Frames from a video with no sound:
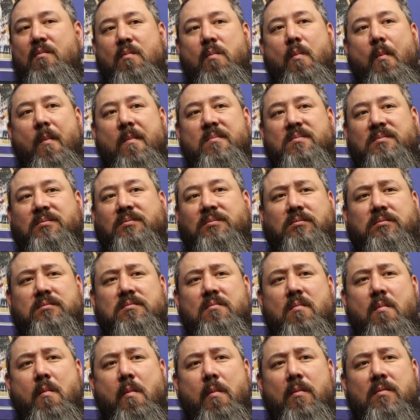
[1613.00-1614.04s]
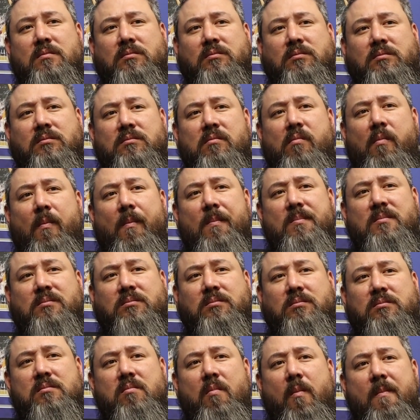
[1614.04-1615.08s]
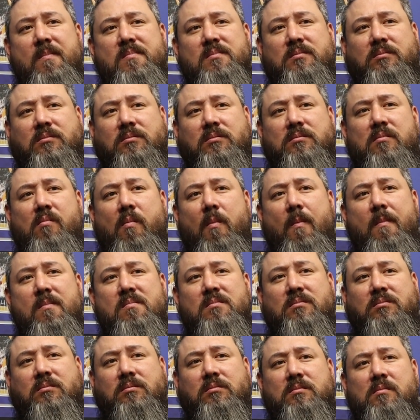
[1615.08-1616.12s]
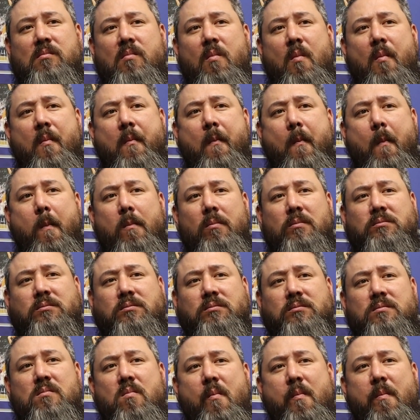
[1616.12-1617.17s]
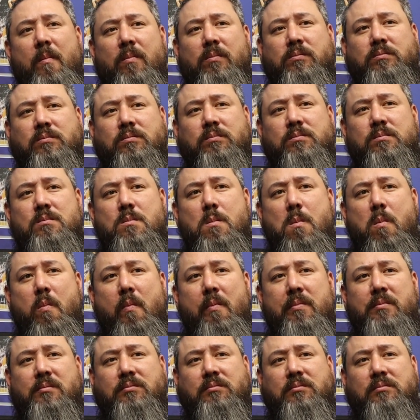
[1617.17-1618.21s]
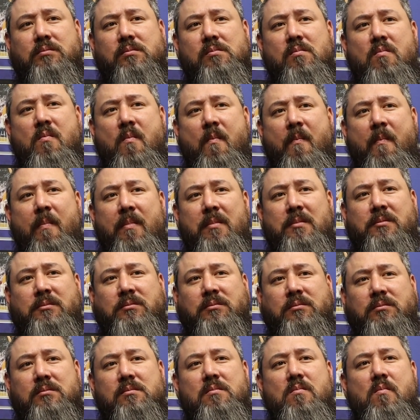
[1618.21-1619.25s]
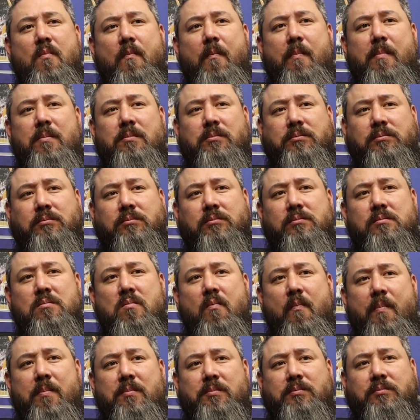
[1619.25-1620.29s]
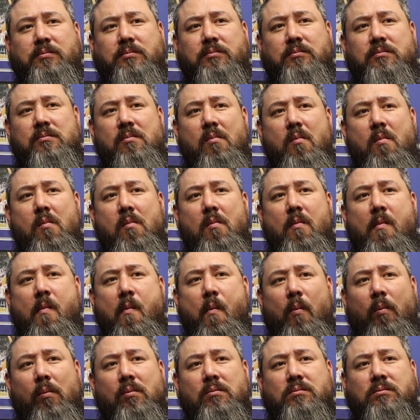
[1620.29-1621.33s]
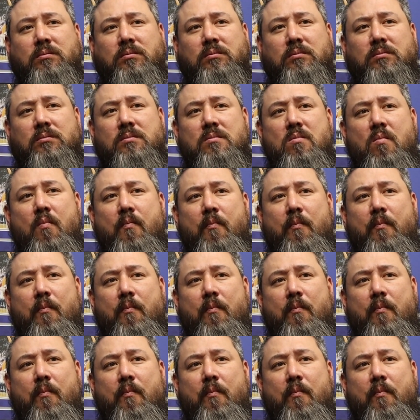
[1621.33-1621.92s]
wait. Reba, Usher, and Post Malone are to perform at the Super Bowl, but they said 49ers and Ravens.